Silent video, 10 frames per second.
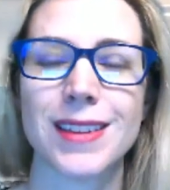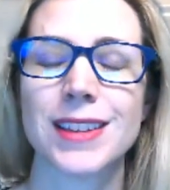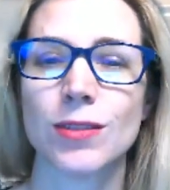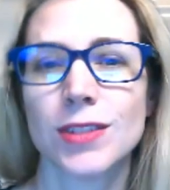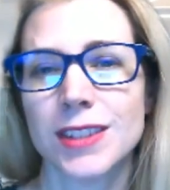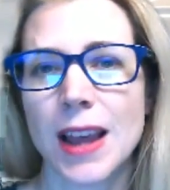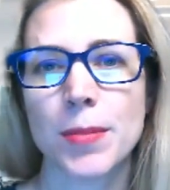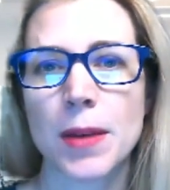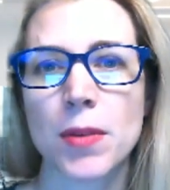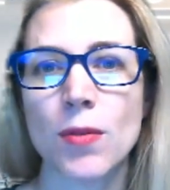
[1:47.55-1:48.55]
So step
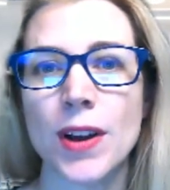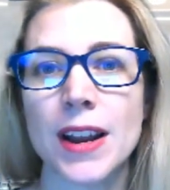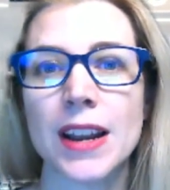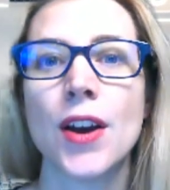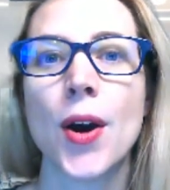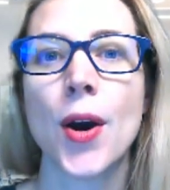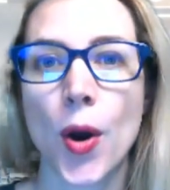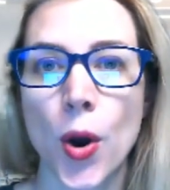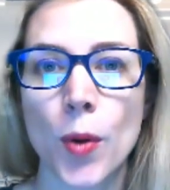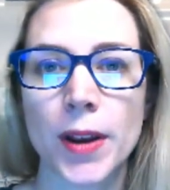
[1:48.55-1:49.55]
number one,
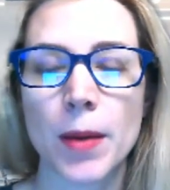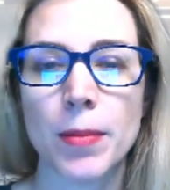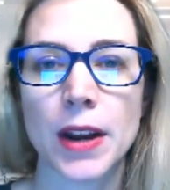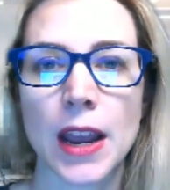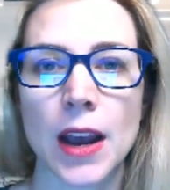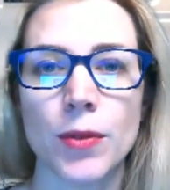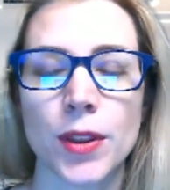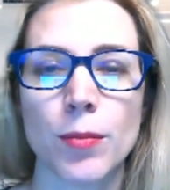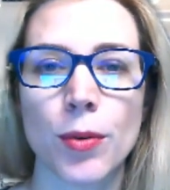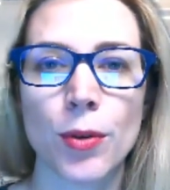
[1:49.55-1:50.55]
open up an account with
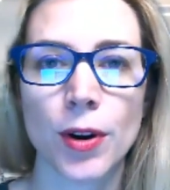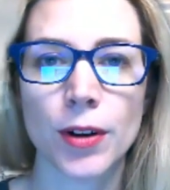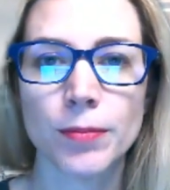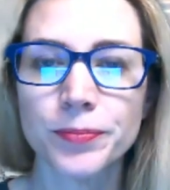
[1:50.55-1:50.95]
a broker.